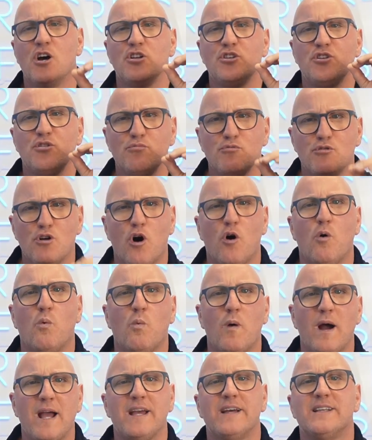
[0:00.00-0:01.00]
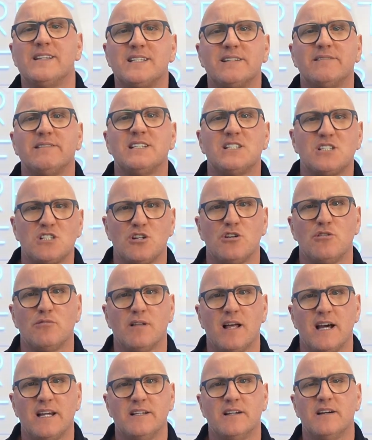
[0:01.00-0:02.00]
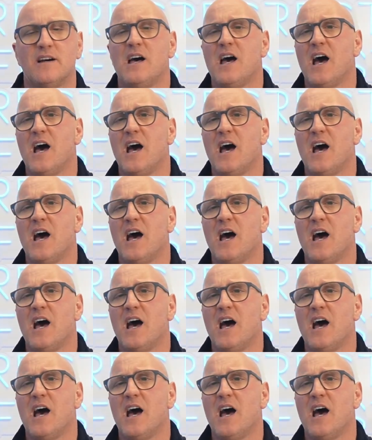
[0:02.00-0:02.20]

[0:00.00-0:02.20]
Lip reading: Do not wait until it's too late.